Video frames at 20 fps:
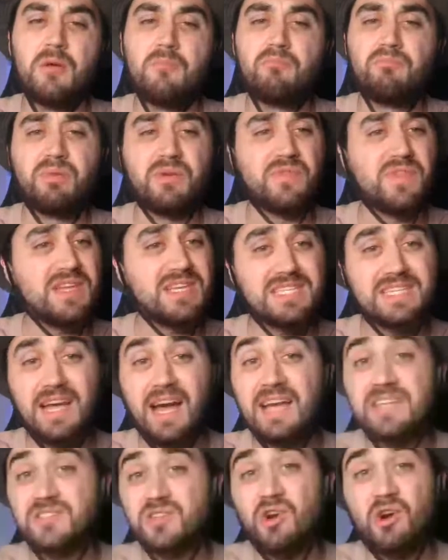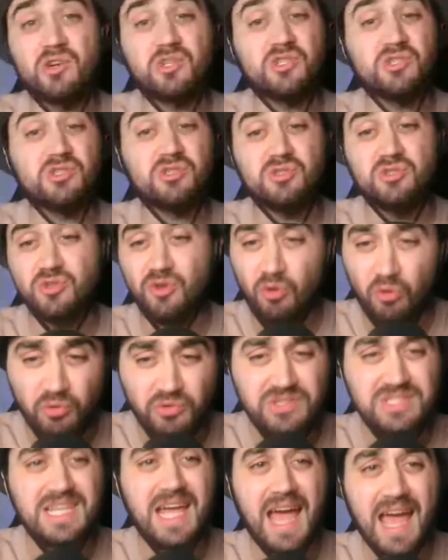But these guys are so
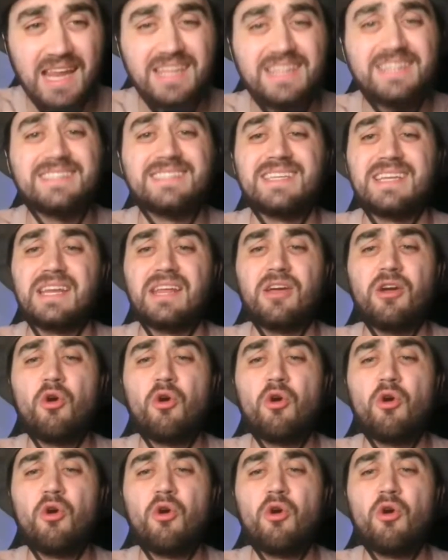talented.